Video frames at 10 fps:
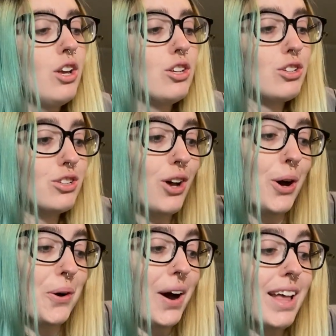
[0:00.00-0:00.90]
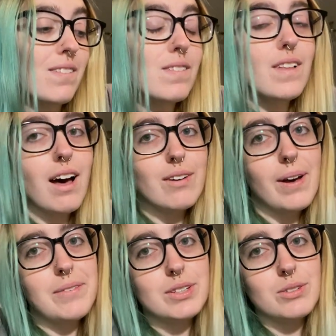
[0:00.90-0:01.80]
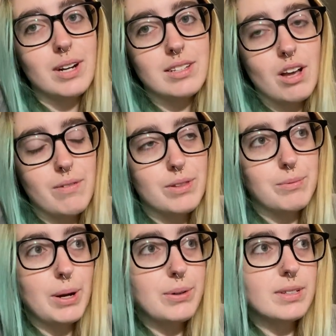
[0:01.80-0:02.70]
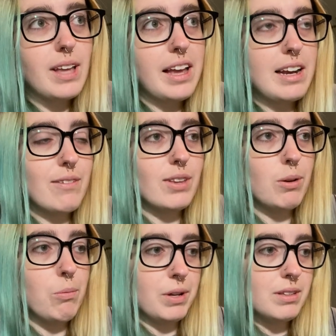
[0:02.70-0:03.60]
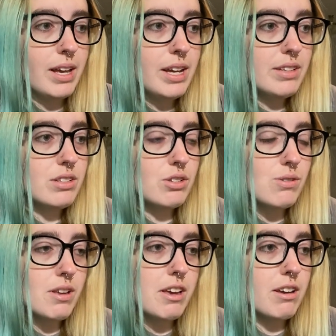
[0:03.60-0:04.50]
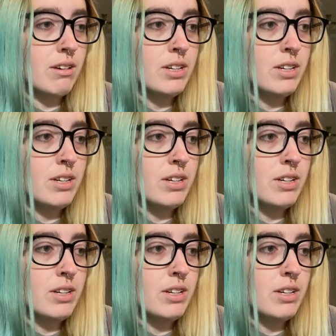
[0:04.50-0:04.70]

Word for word: So I love having two days off in a row because I can have like one day to do like